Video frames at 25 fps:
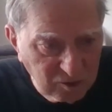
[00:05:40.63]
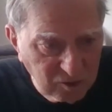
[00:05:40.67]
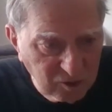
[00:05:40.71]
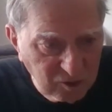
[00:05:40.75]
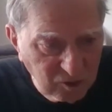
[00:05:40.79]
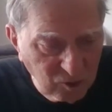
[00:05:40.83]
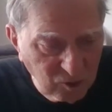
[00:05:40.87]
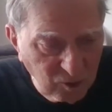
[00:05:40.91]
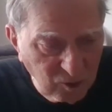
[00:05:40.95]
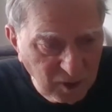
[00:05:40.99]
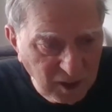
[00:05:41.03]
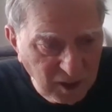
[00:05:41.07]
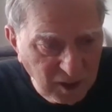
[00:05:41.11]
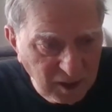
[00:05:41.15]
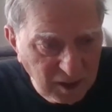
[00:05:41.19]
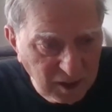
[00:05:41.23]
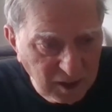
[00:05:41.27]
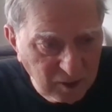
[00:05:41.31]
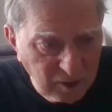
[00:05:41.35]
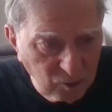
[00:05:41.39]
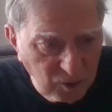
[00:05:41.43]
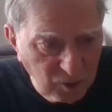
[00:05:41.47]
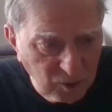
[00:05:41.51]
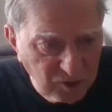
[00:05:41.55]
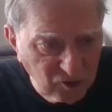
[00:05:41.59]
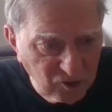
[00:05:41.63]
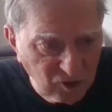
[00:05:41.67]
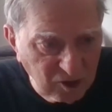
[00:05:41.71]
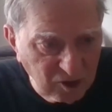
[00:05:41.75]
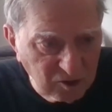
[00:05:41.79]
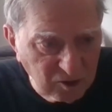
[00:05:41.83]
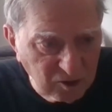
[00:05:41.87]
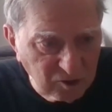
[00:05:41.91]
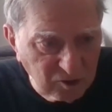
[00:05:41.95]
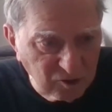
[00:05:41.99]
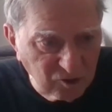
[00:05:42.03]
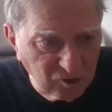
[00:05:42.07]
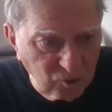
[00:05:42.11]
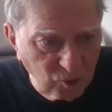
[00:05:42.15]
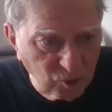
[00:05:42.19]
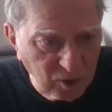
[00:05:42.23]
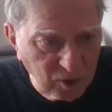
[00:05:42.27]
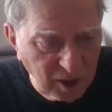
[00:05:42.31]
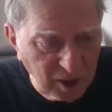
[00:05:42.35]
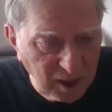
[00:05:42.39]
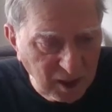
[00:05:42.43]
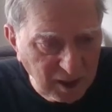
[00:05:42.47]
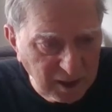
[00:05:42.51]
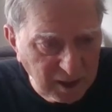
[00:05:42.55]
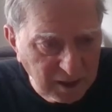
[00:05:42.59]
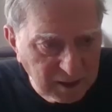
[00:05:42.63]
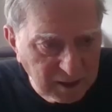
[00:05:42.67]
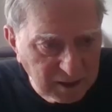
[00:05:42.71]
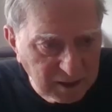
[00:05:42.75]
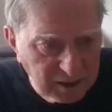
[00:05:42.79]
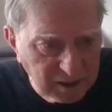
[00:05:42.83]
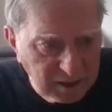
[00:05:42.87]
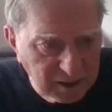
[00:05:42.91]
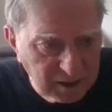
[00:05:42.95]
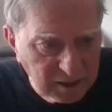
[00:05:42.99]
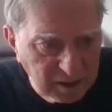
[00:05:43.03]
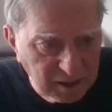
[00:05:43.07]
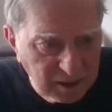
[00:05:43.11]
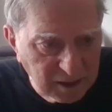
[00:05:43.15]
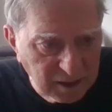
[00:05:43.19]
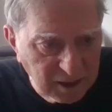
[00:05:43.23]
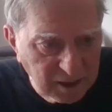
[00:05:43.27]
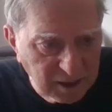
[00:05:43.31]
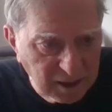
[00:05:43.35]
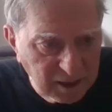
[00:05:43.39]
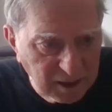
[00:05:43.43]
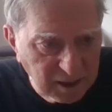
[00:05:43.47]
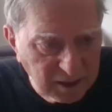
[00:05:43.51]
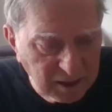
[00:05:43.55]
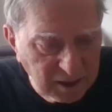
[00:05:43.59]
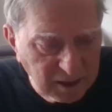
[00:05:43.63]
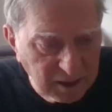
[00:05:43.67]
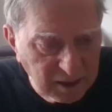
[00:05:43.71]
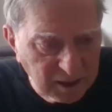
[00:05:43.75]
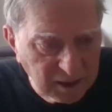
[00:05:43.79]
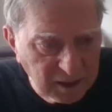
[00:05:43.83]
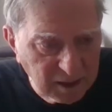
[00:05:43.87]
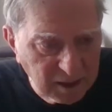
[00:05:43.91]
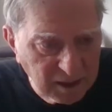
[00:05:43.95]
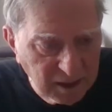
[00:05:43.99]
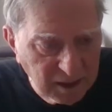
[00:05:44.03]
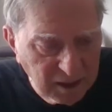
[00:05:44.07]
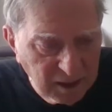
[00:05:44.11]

to uh, what jungles were like and, and uh,